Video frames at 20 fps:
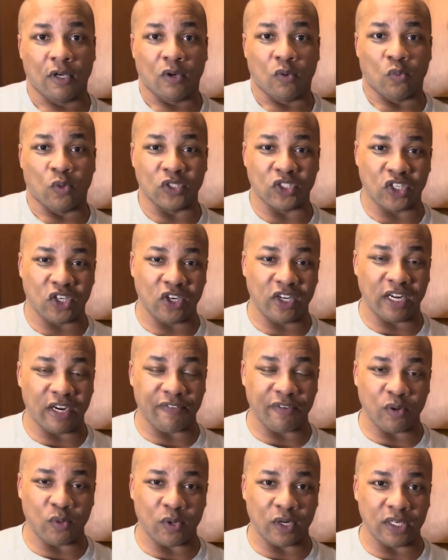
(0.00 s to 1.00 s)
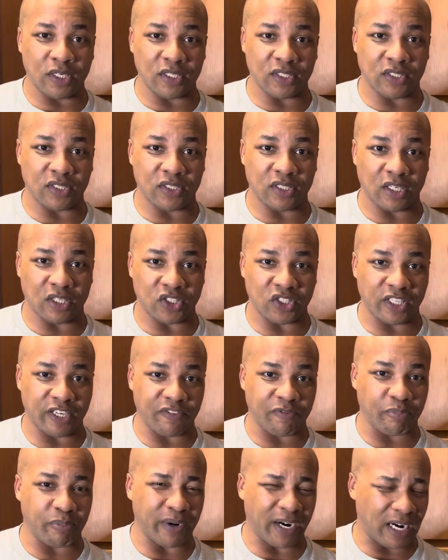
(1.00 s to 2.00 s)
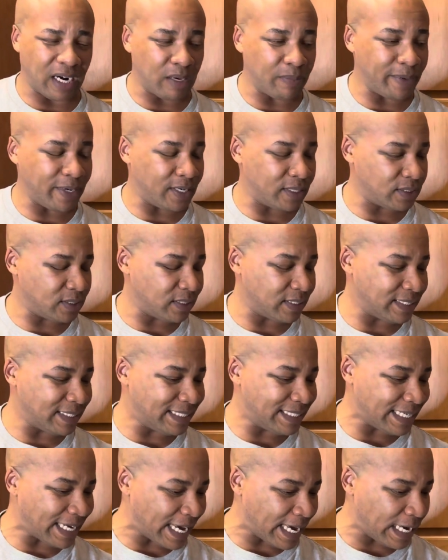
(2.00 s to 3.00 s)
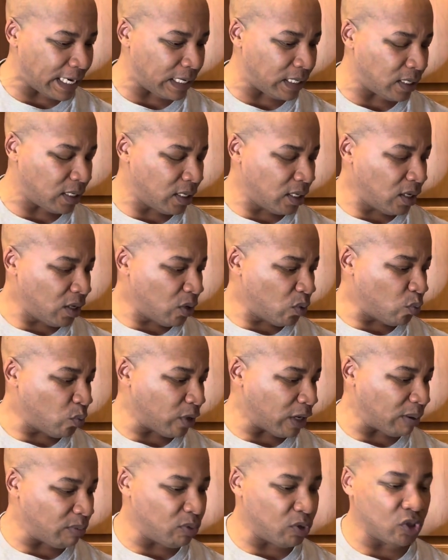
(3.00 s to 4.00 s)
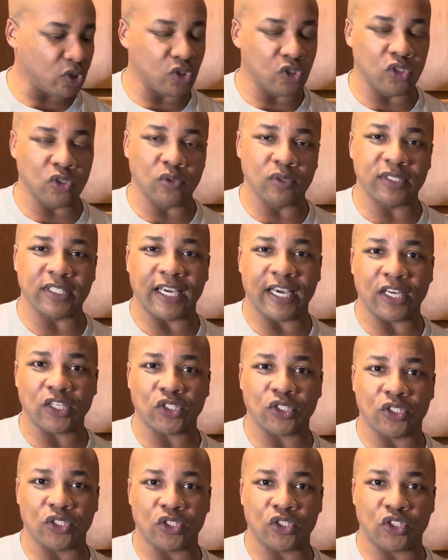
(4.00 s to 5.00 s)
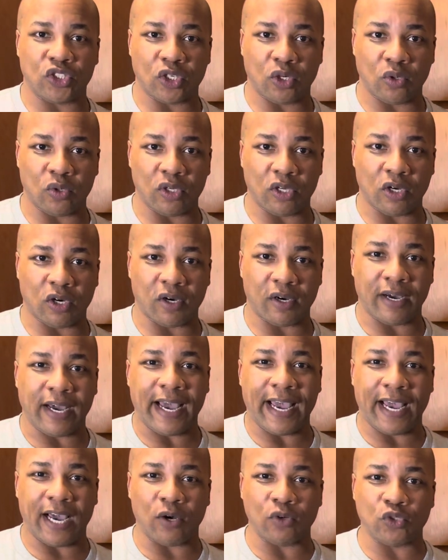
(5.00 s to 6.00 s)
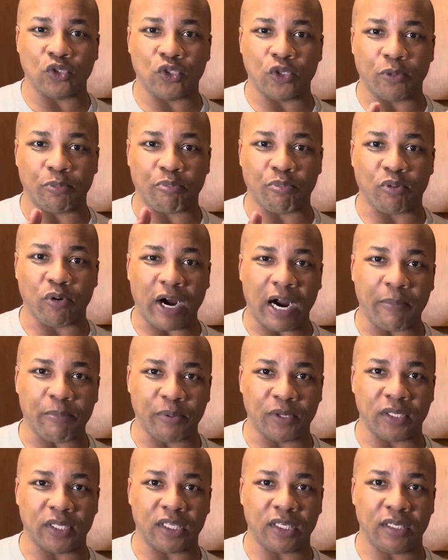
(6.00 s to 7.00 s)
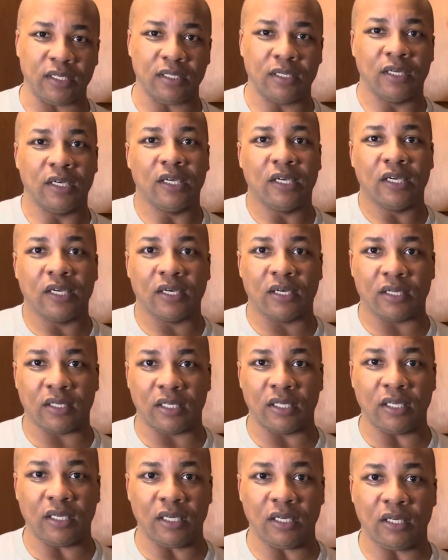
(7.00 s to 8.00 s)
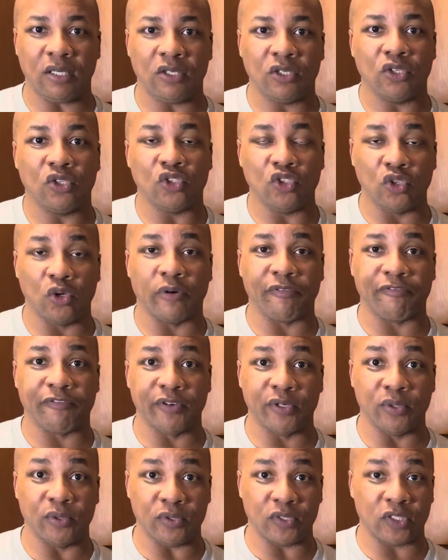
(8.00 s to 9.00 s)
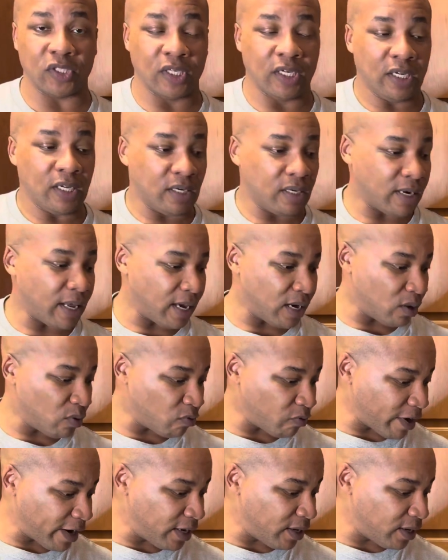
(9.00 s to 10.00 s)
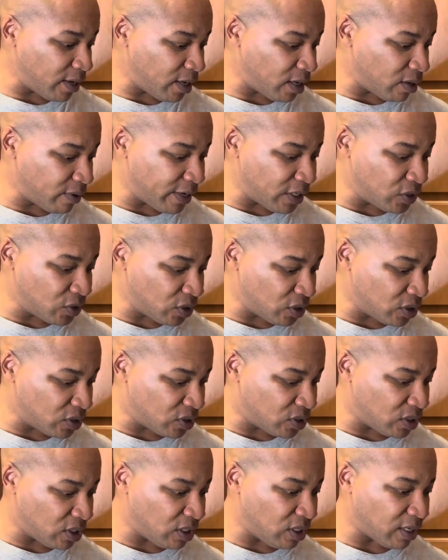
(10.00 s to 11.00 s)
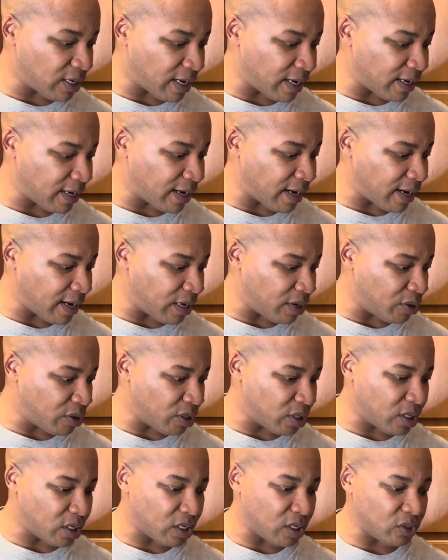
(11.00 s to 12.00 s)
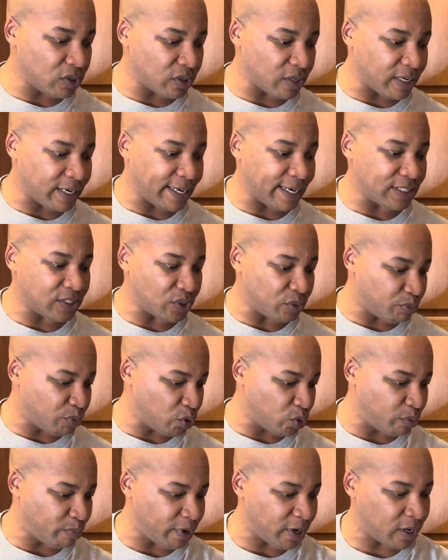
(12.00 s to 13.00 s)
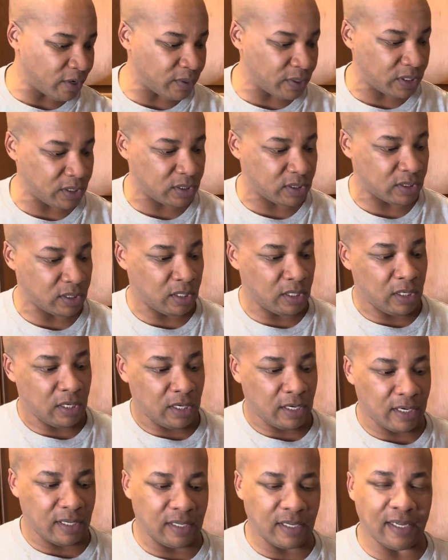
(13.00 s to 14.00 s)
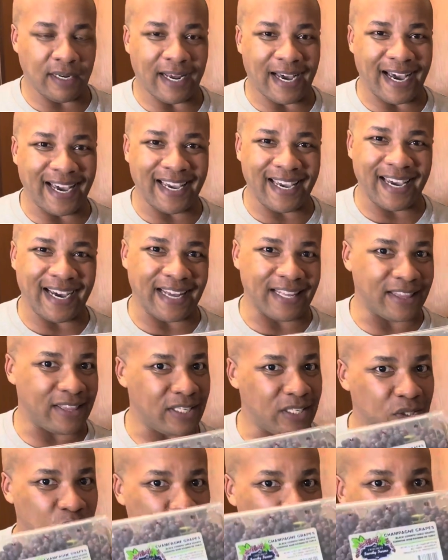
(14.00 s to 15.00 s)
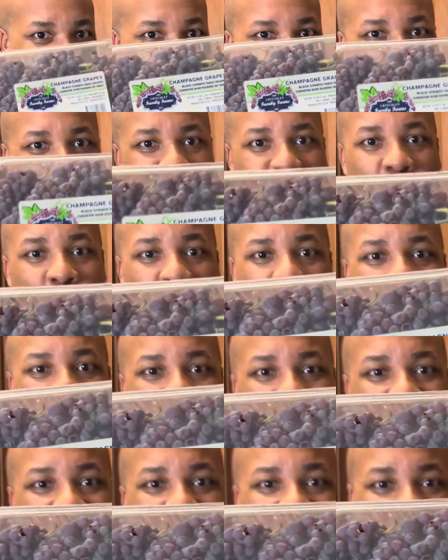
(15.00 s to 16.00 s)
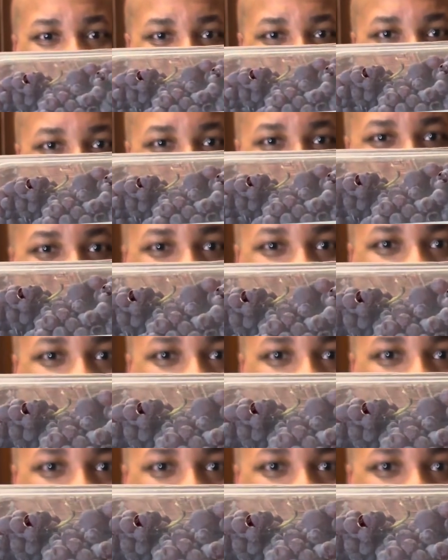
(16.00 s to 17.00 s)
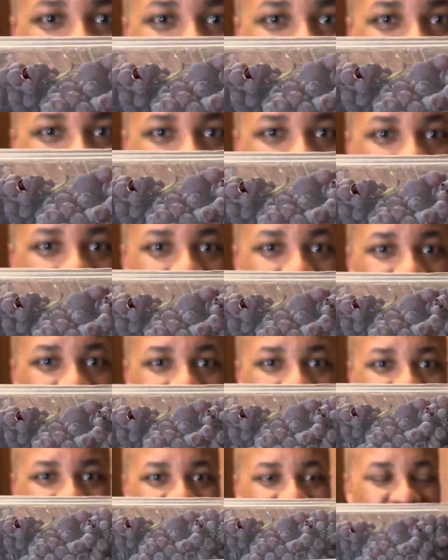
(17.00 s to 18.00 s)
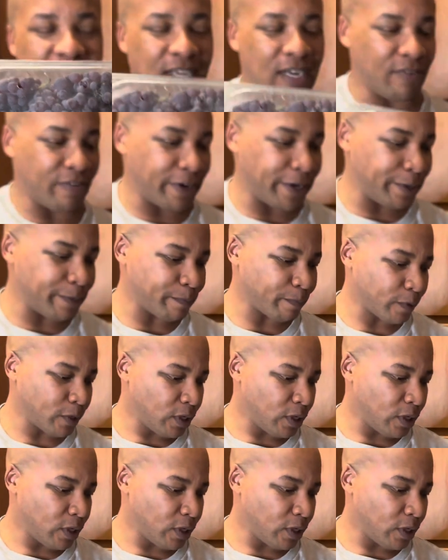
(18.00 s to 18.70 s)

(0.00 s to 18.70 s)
What's good, everyone? This is Chef Prime, and today what I'm going to do is actually show y'all how to properly clean your fruits. Now, right now, as you can see, I got your classic blueberries, and then I got these wonderful champagne grapes. You see that, right?